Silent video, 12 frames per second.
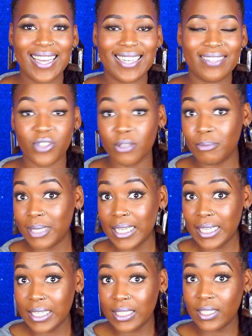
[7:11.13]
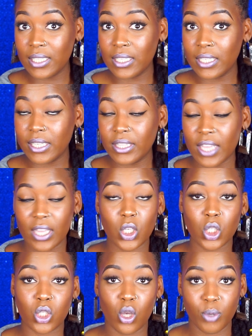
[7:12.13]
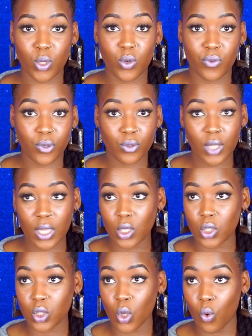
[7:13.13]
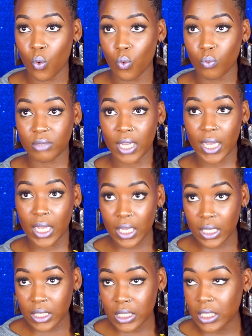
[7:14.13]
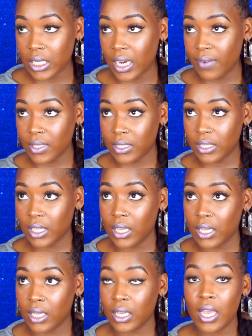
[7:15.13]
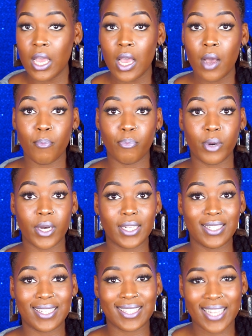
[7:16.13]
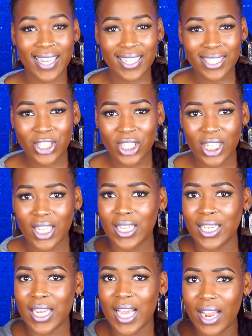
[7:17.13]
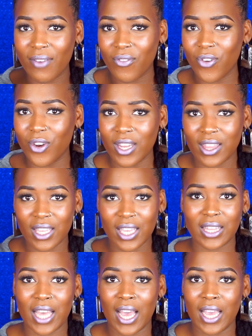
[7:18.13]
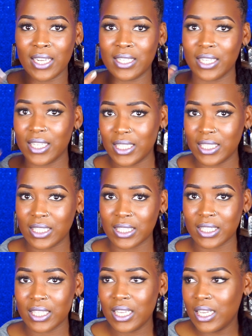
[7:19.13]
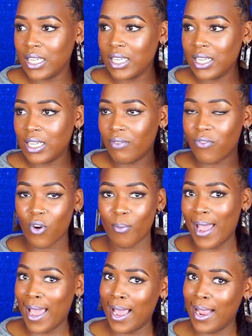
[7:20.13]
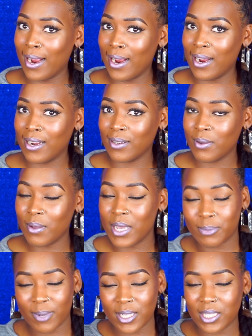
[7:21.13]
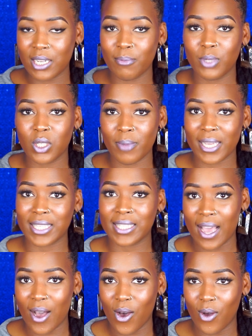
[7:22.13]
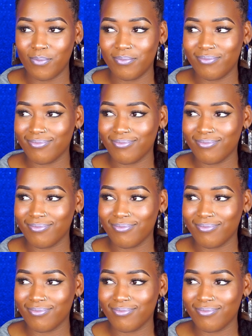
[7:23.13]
for me, they look so beautiful, they look so nice and everything, but the tension and everything that it does for my hair, especially the middle of my scalp,